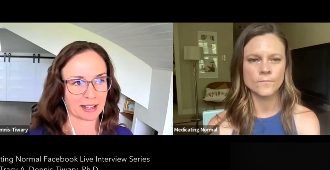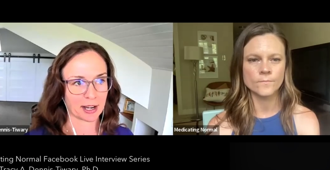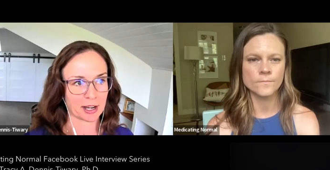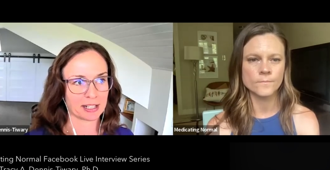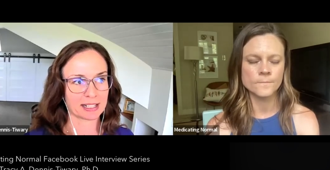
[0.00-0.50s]

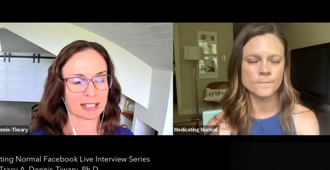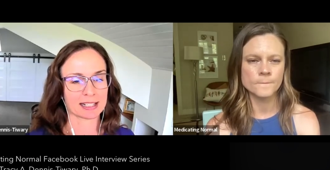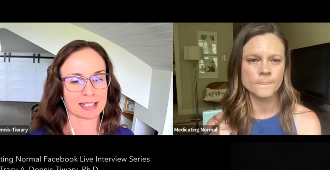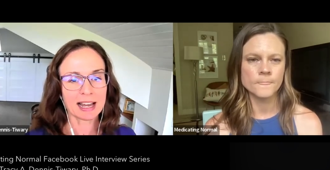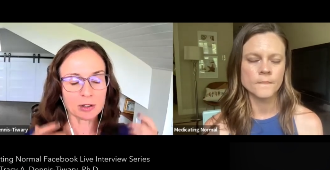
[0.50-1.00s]
Speaker 1: uh, need to
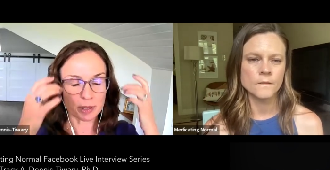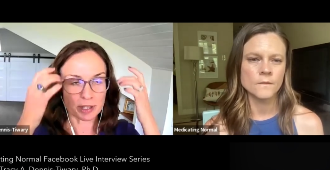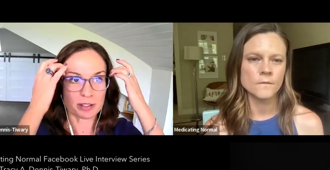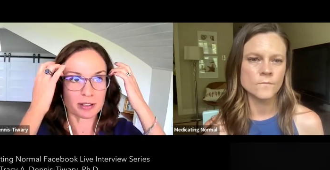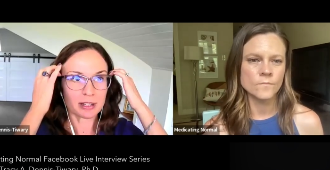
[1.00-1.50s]
contend
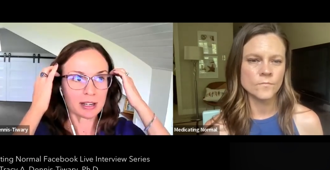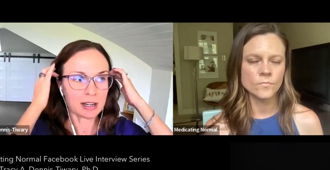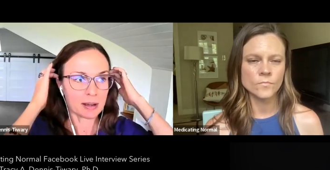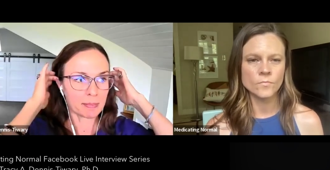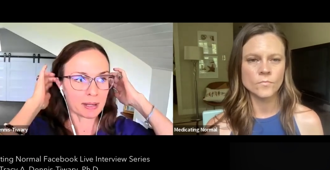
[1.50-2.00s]
with
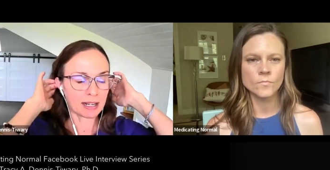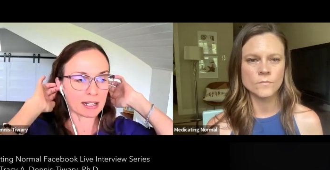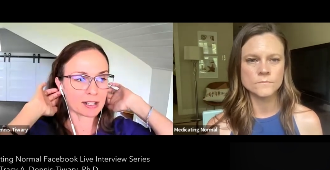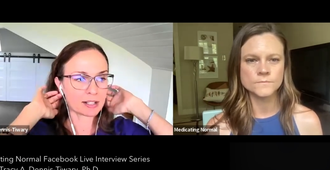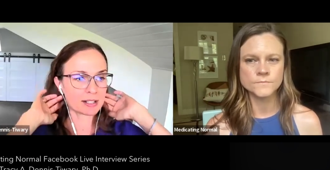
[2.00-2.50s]

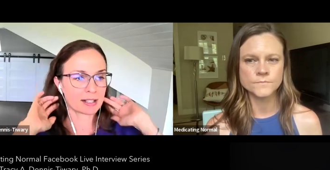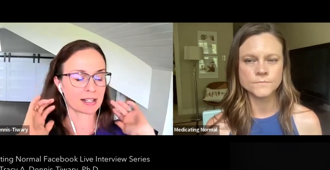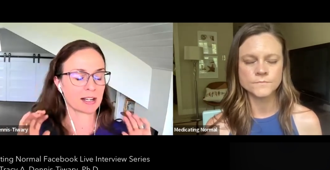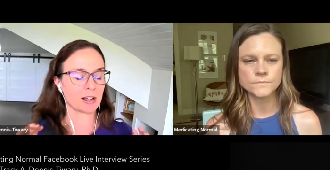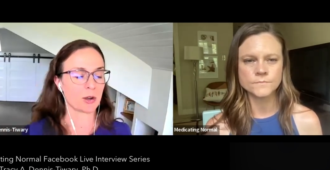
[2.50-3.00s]
because
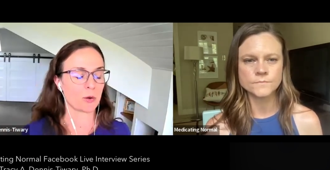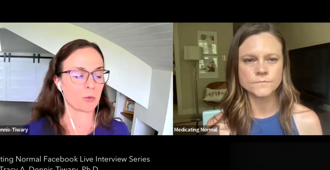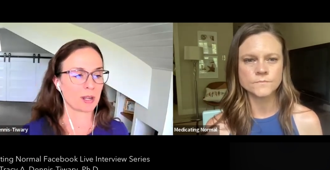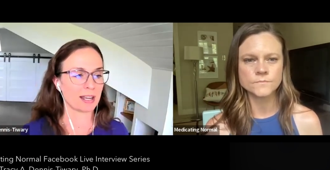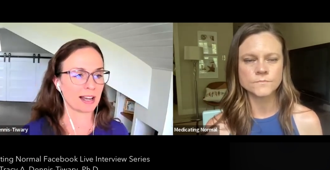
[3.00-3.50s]

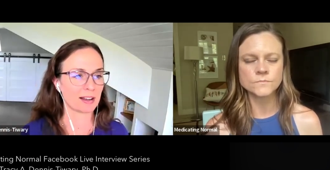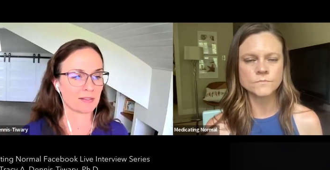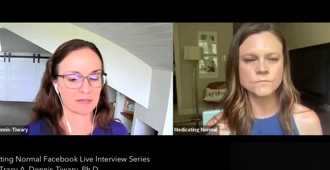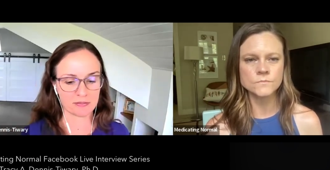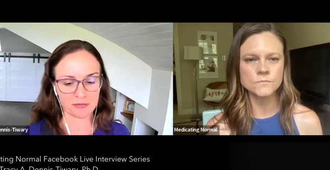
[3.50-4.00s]
we
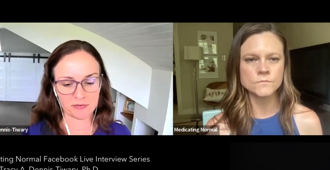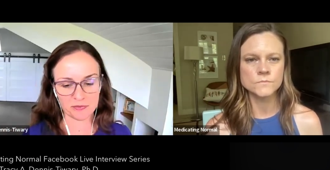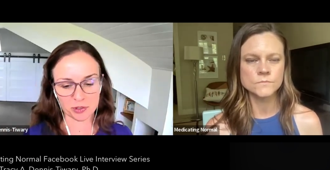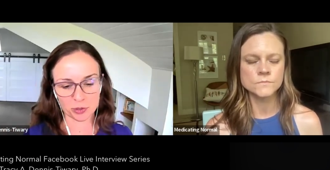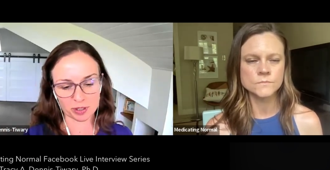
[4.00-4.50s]
have
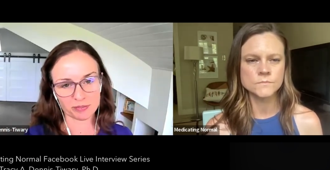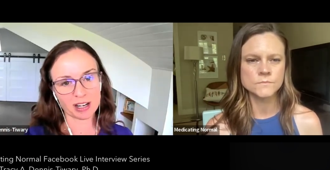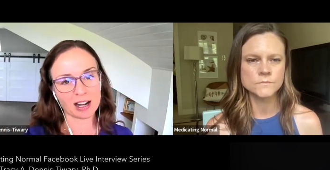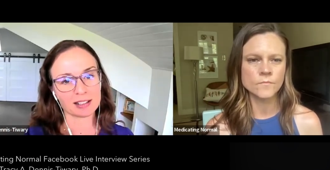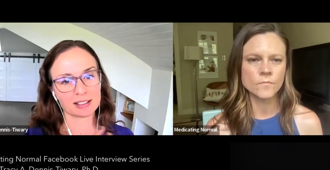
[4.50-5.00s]
sort of
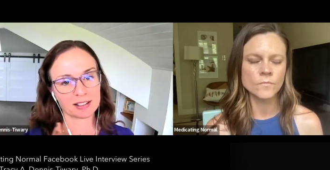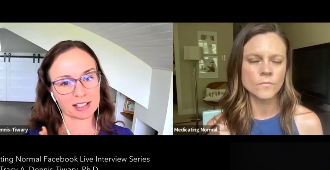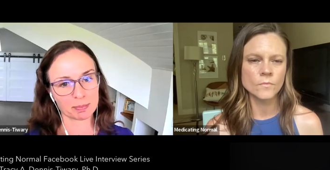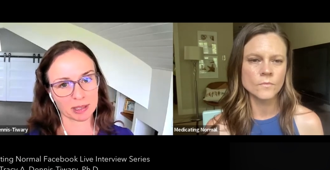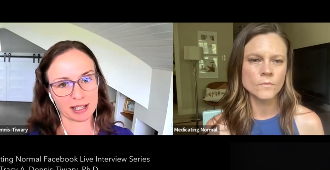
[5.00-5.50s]
gotten to
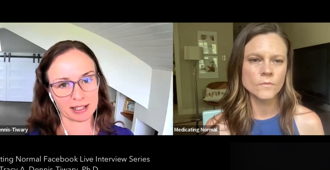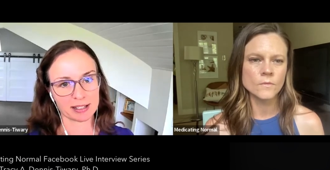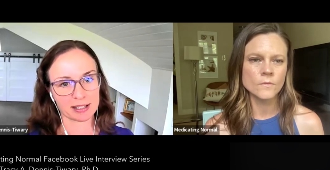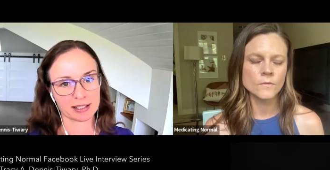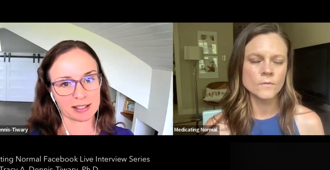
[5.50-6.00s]
this
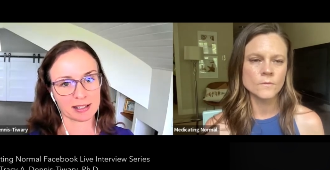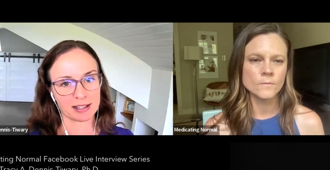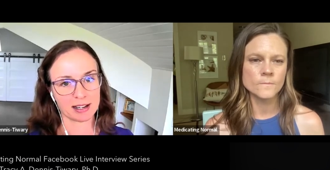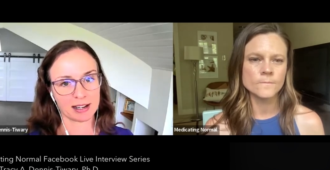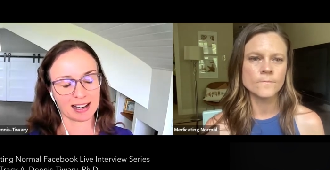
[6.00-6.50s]
place
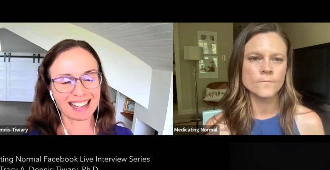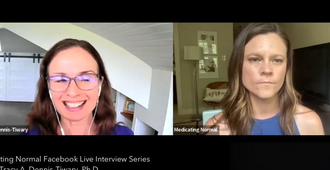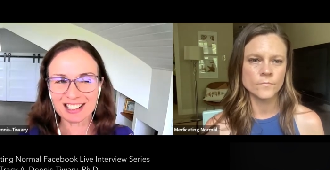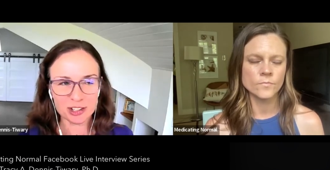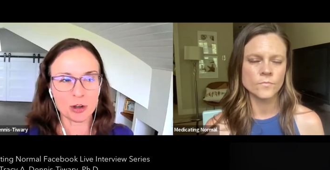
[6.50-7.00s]

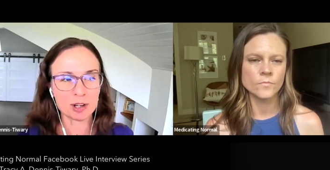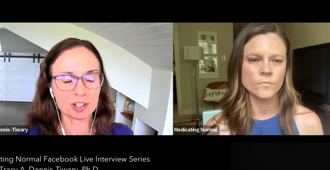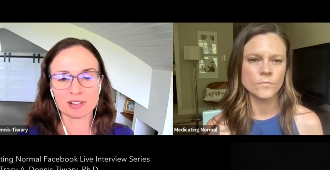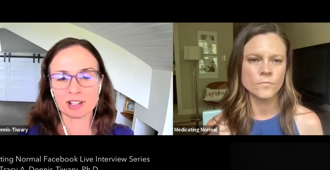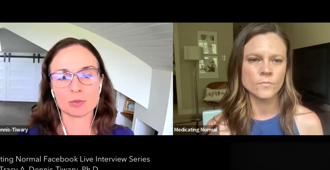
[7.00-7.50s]
again so
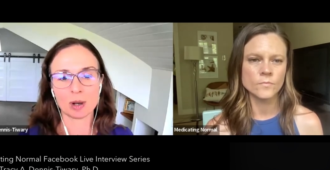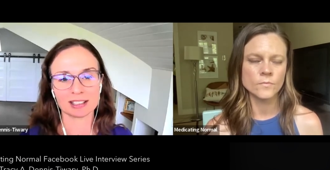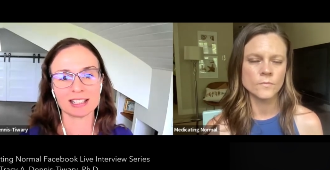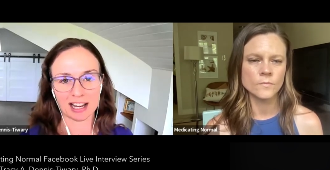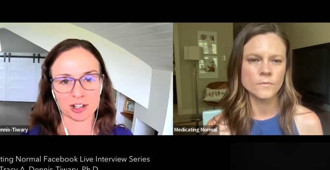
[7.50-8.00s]
much of it is well
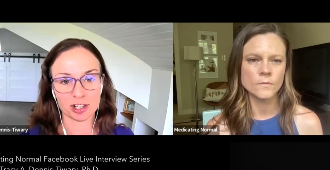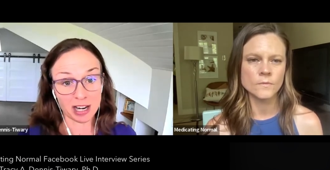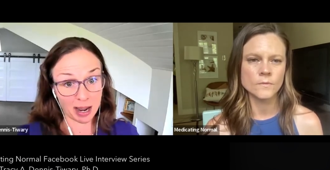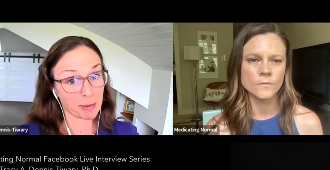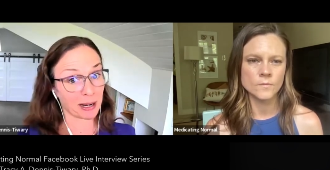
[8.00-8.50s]
intentioned
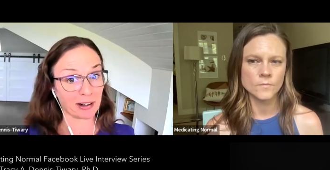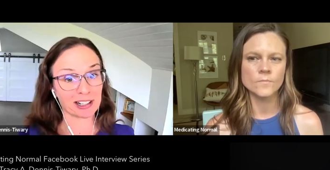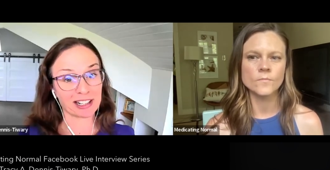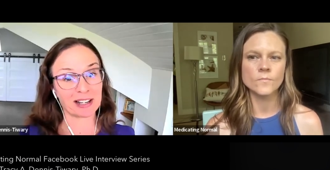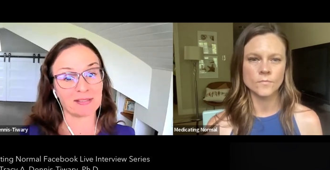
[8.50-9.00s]
i'm a
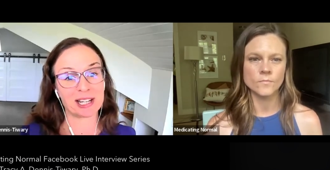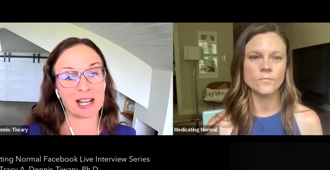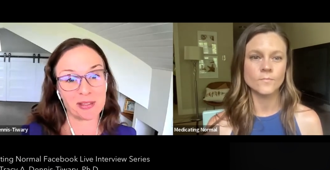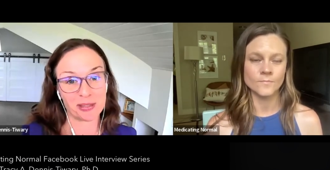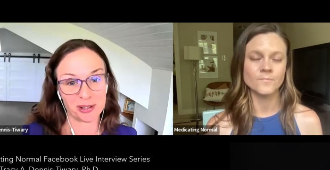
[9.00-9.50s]
parent i have a
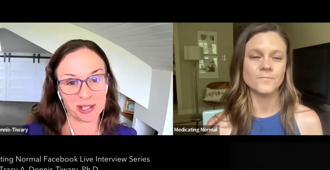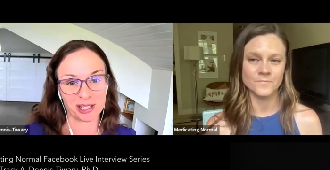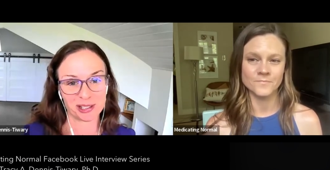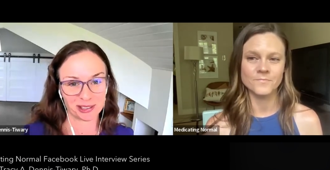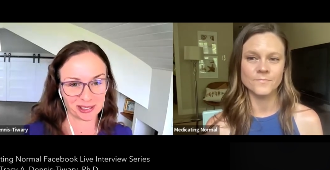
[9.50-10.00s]
10 and
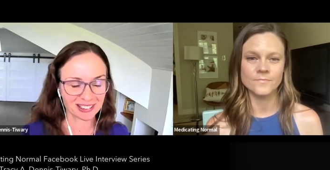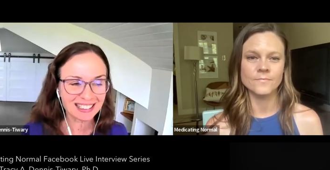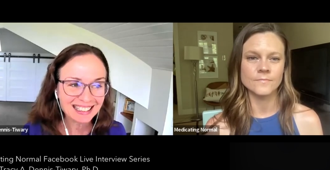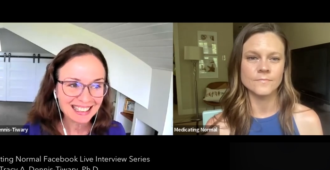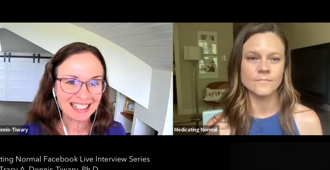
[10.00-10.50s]
13 year old
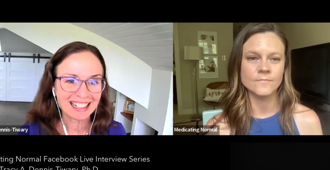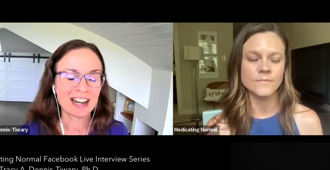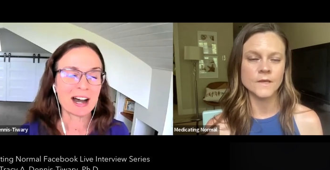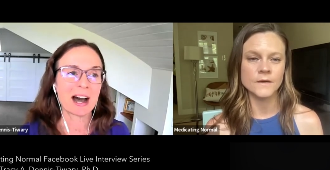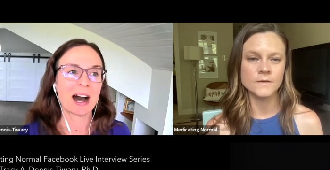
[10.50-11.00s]

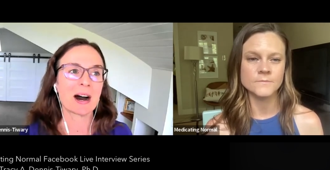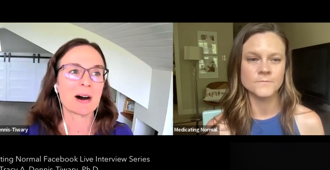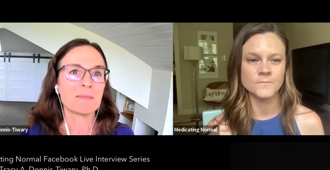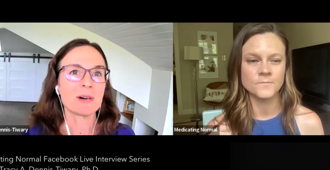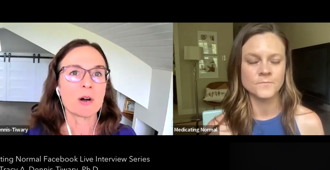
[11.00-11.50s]
yeah
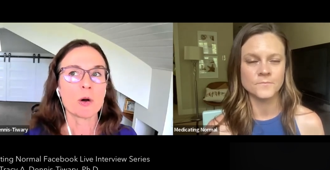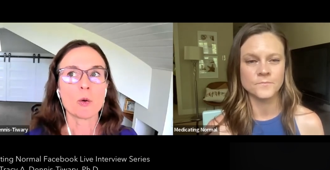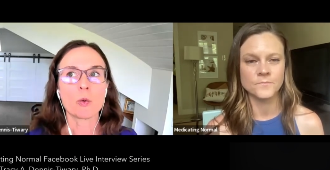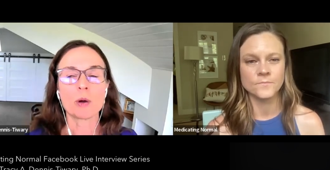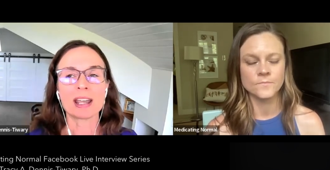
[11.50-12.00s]
um,
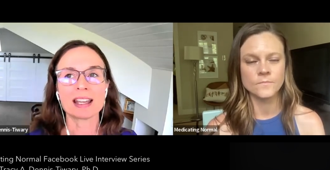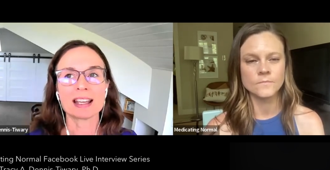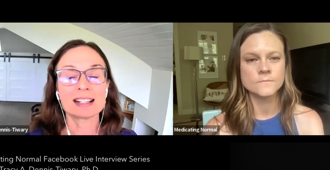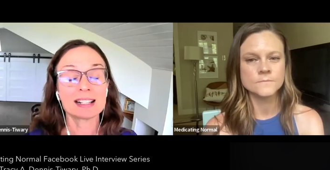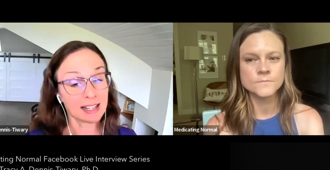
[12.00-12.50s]

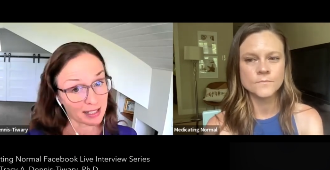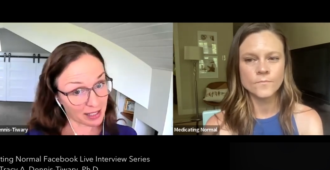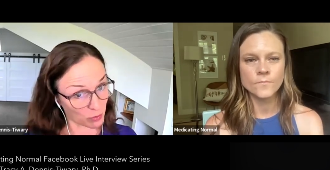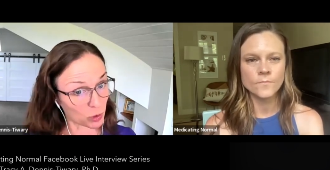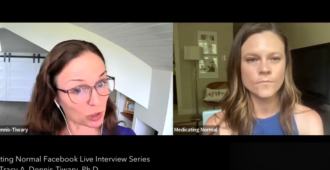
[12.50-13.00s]
we see
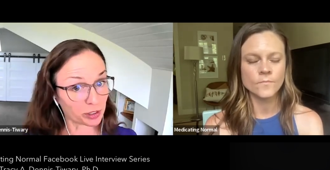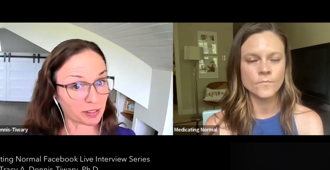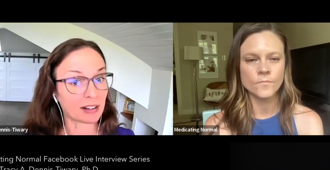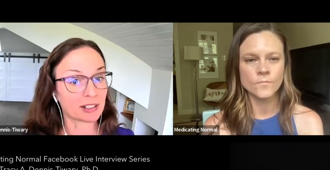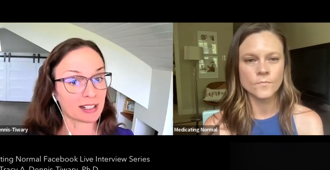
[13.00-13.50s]
this world
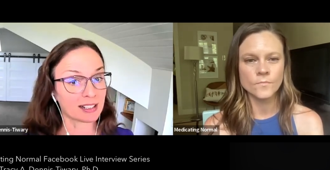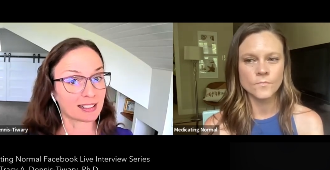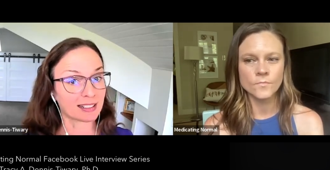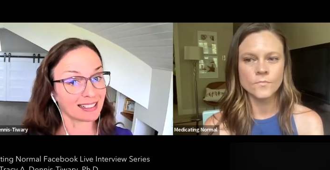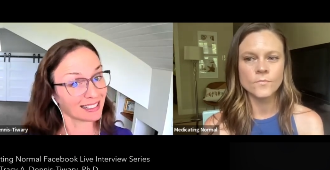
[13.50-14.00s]
around us
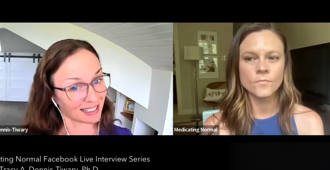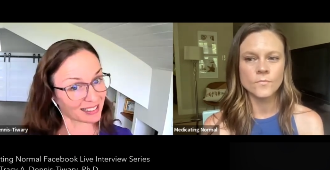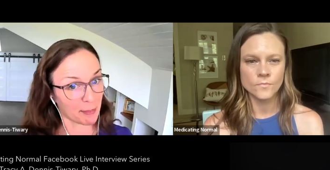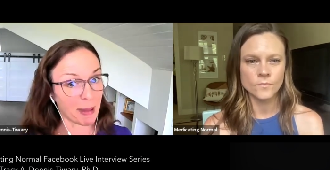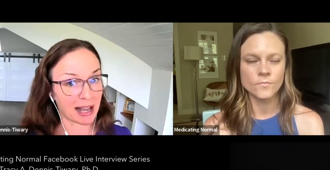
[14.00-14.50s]
it is
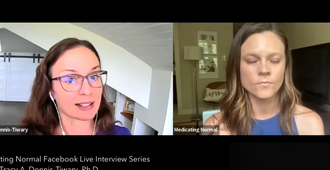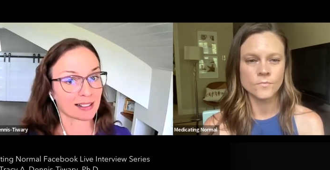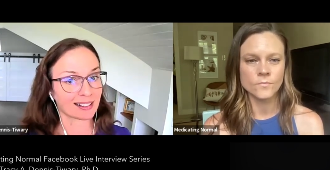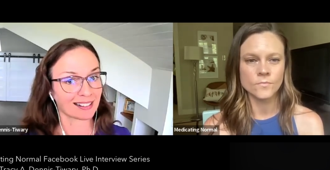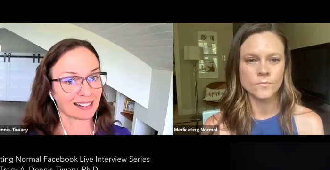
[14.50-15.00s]
a
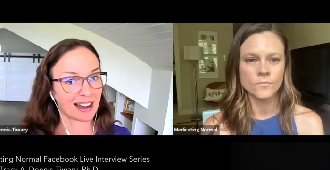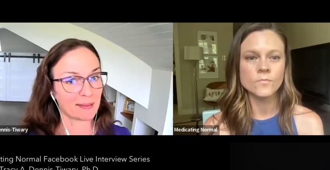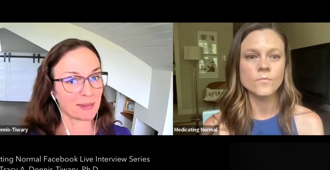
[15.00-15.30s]
mess. I'm